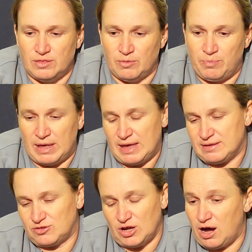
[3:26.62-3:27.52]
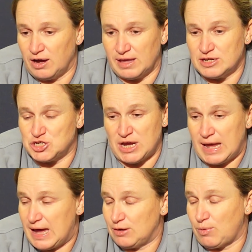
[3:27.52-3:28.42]
the biggest target
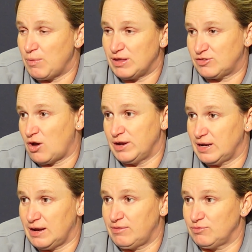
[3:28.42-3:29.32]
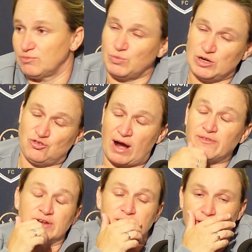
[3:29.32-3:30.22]
Shay had when we signed her and we
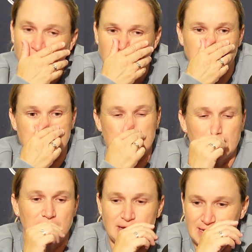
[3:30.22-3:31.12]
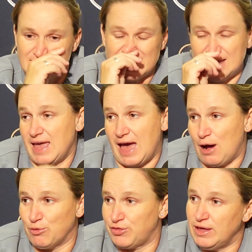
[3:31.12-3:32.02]
drafted her was to stay
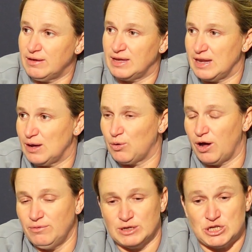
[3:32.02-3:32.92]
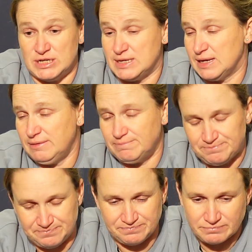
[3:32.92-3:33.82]
healthy in year one, which she did.
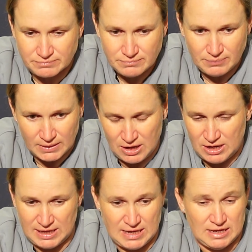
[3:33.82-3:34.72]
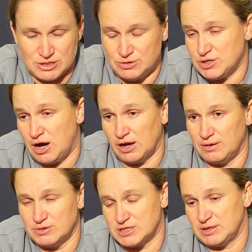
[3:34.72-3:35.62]
And her year two
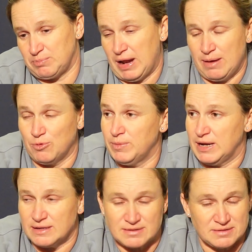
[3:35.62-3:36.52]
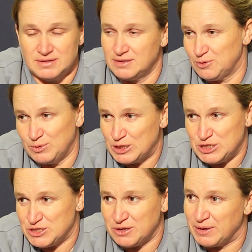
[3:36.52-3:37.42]
target was to play more minutes, which
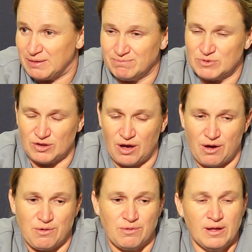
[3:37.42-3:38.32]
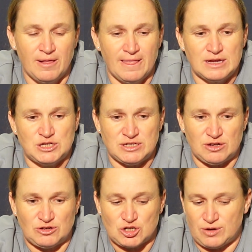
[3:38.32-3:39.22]
she's doing. So she's
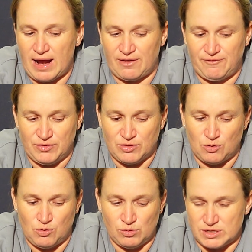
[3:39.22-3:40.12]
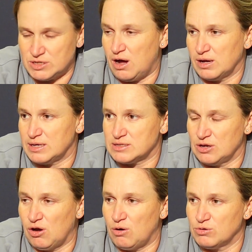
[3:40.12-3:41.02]
on track for the, all the targets
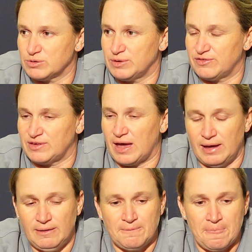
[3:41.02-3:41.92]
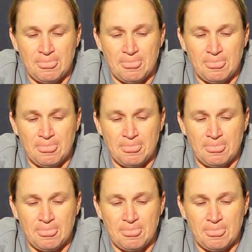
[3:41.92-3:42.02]
and goals that we've set her.